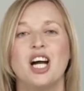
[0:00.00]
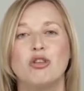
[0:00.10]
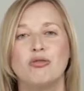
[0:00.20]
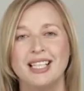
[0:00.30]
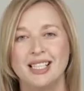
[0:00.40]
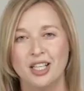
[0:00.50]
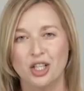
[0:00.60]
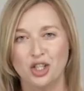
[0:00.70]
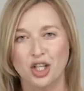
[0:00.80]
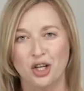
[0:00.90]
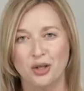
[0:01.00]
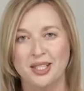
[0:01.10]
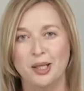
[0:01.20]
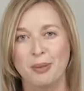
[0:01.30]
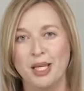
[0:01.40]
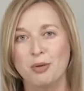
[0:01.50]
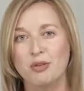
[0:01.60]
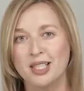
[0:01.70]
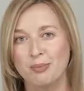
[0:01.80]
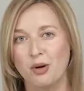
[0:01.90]
Research shows that people
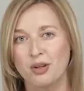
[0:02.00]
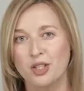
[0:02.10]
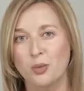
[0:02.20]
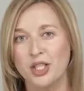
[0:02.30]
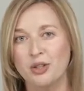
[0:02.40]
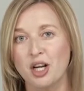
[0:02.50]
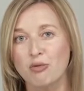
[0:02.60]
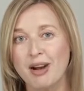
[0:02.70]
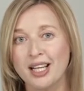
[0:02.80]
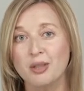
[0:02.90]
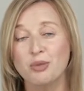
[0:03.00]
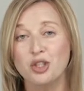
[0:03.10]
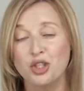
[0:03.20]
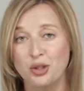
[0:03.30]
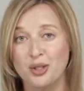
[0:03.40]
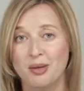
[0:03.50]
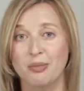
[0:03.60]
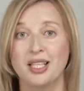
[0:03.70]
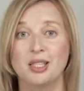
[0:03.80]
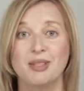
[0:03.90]
respond when you direct them to do
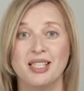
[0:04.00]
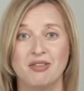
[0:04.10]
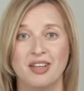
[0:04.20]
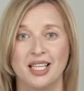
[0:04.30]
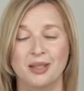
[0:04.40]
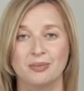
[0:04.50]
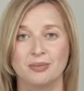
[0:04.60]
something specific.